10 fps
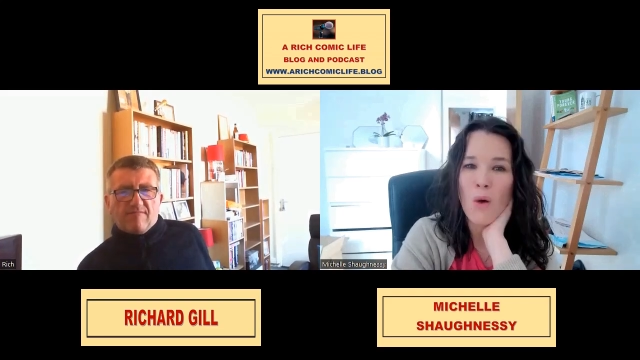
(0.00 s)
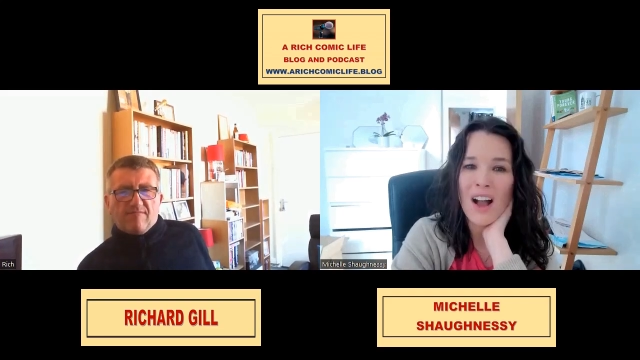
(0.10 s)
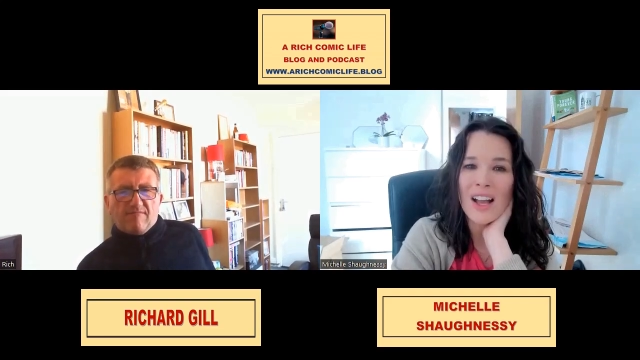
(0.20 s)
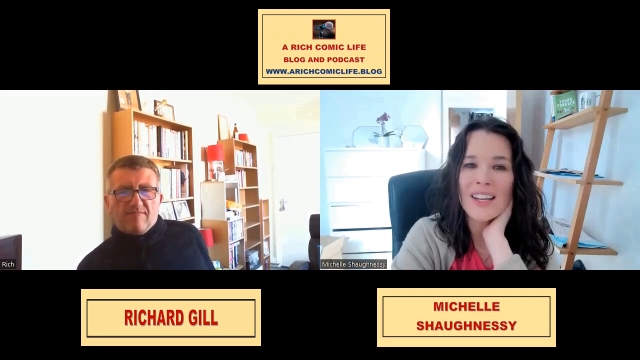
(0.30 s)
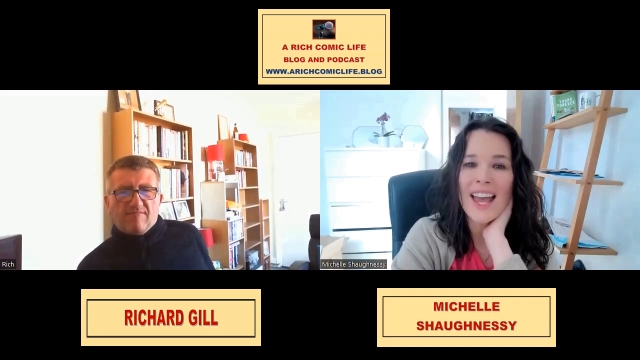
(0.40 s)

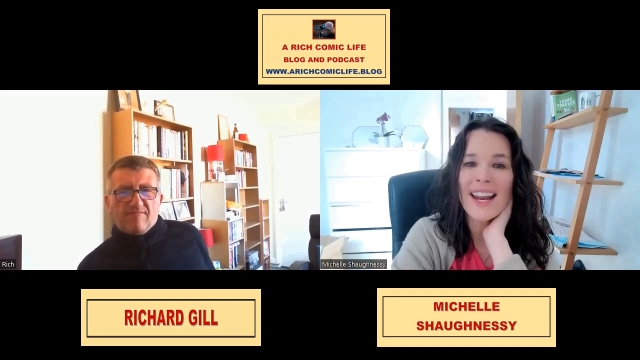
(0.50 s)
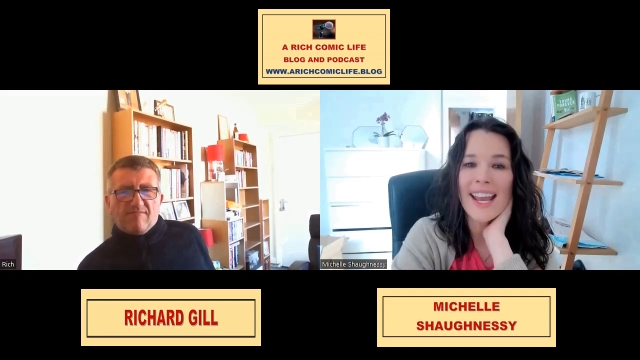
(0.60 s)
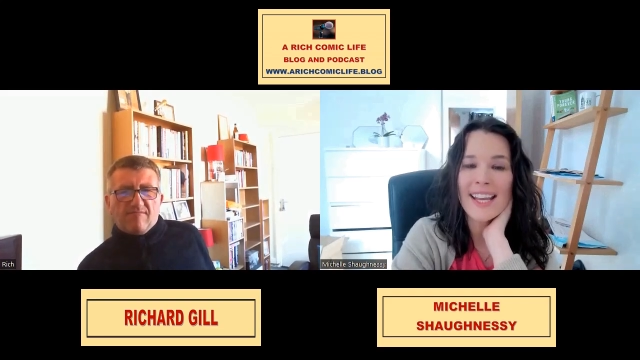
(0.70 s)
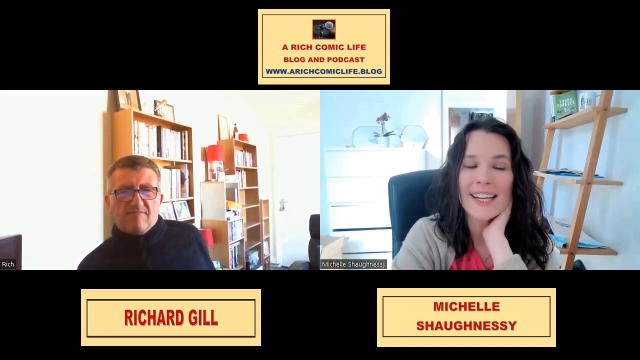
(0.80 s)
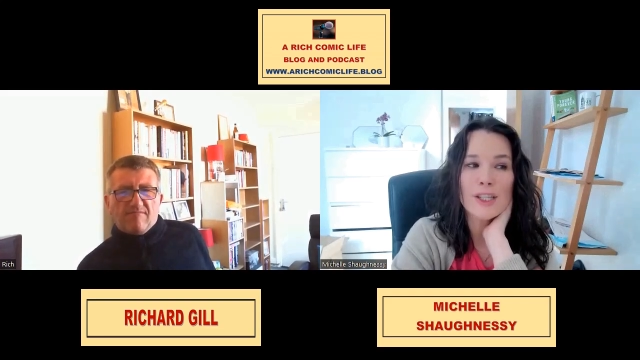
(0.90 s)
Speaker 1: one and I
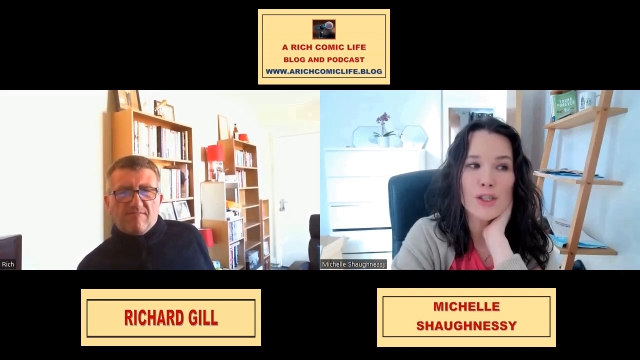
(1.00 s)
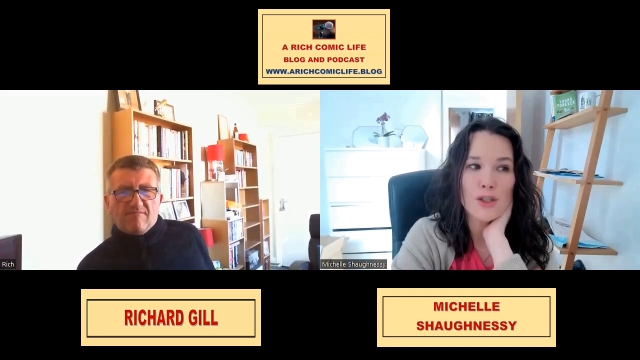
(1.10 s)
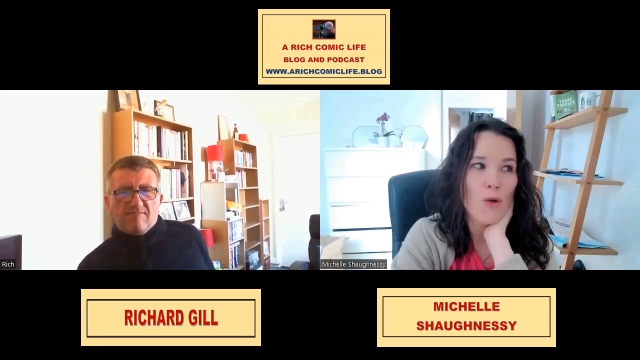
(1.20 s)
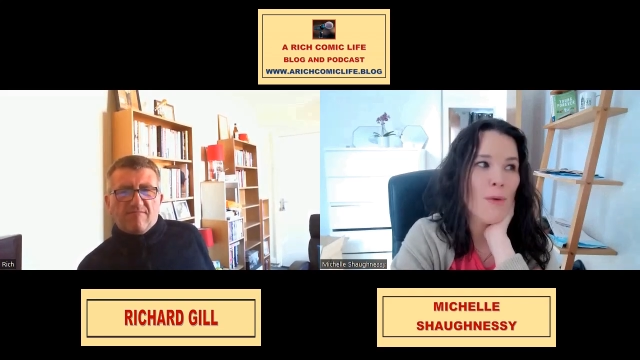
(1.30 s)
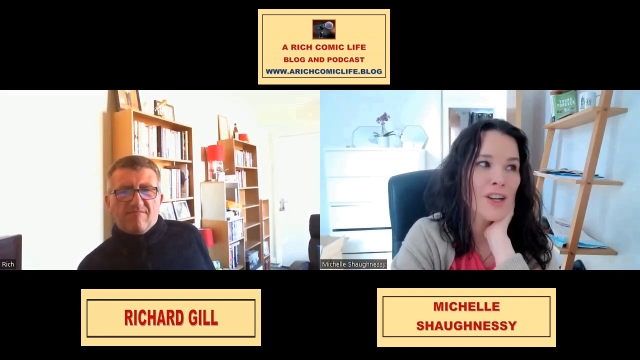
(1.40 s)
hated it
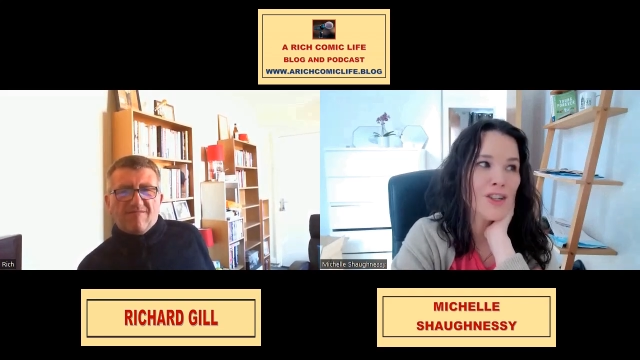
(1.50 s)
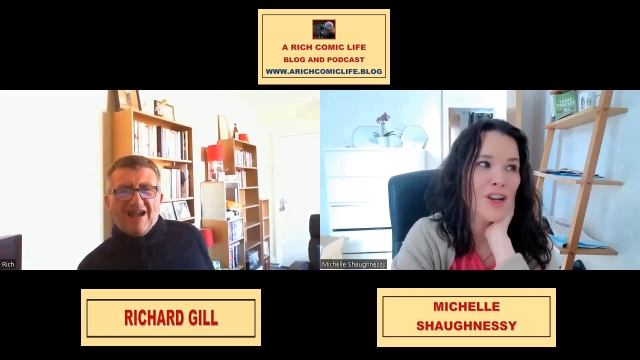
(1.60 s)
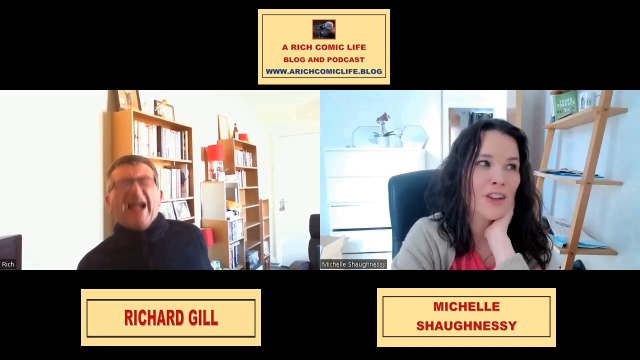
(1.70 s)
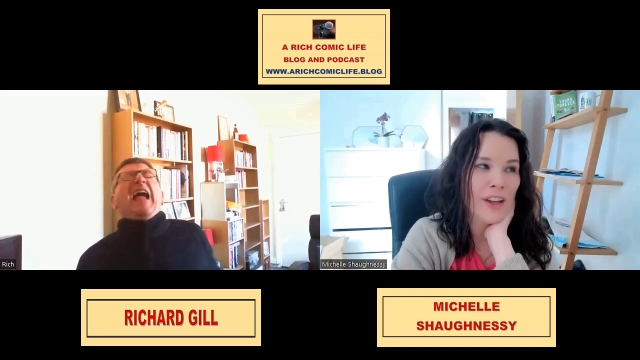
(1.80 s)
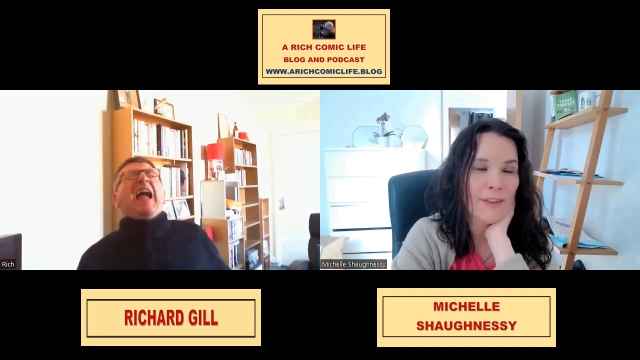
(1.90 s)
so much.
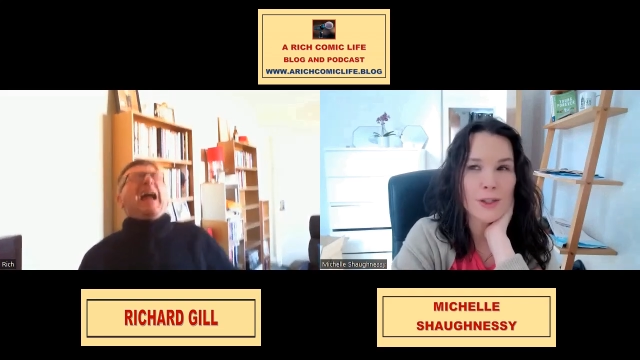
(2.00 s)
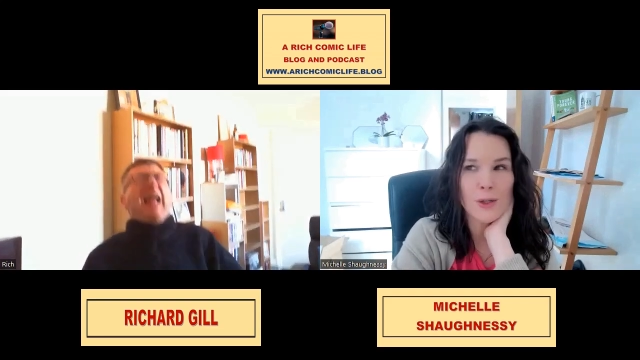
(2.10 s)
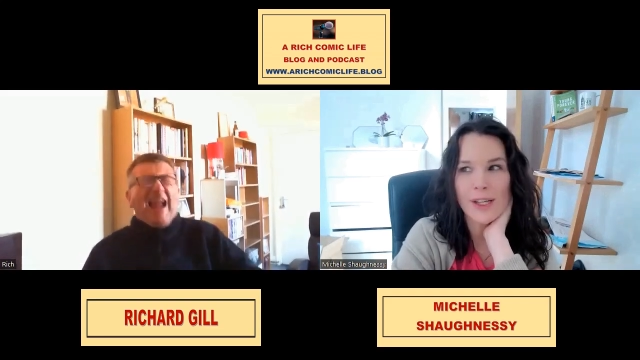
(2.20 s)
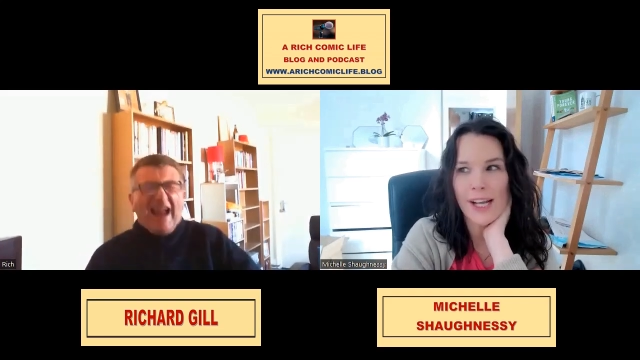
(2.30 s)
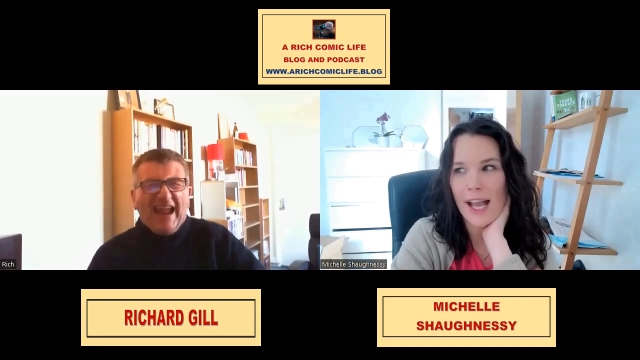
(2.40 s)
I'll never
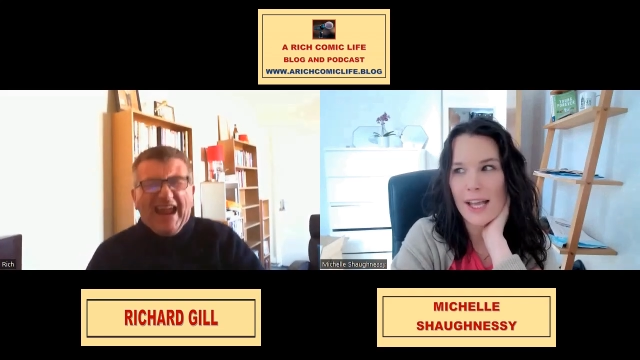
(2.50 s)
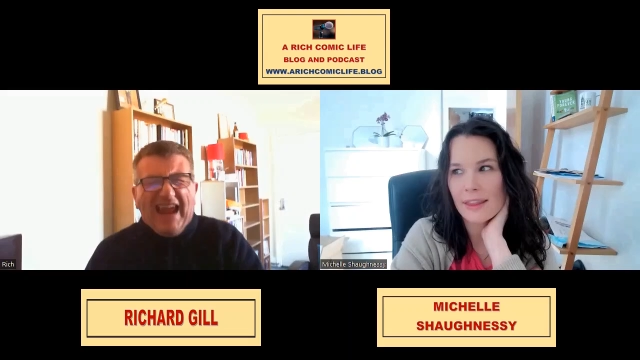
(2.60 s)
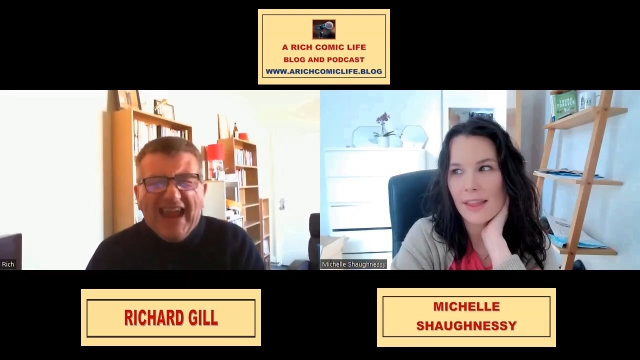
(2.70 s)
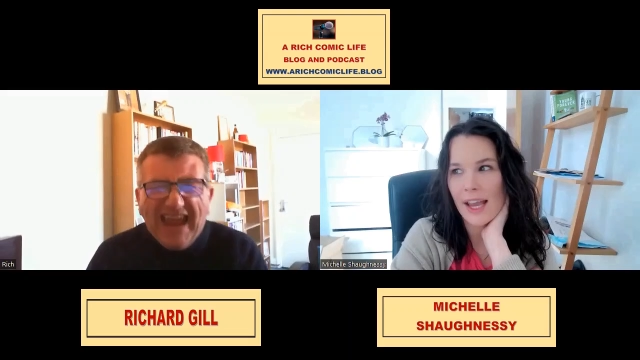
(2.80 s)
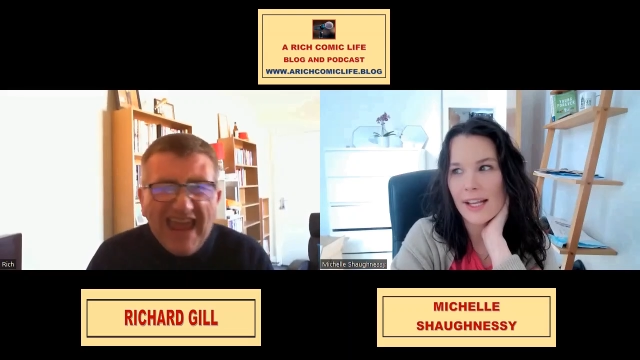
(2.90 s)
do it
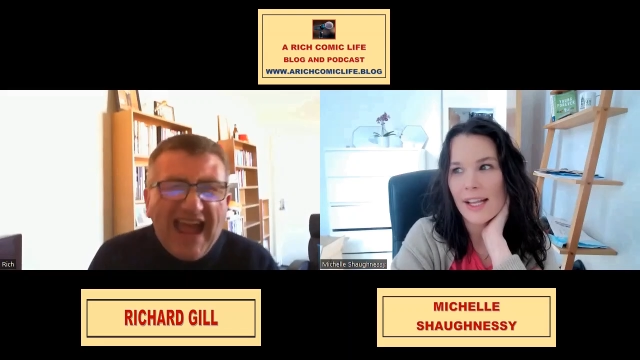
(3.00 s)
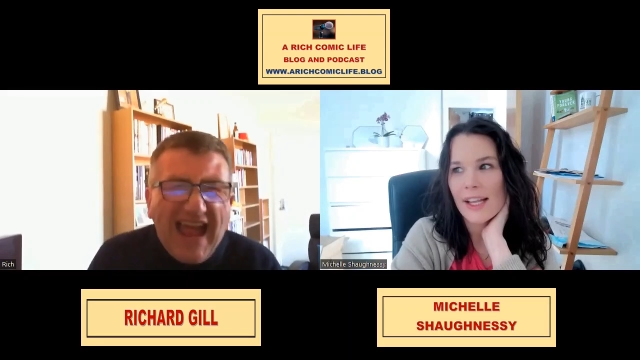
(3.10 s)
again. Like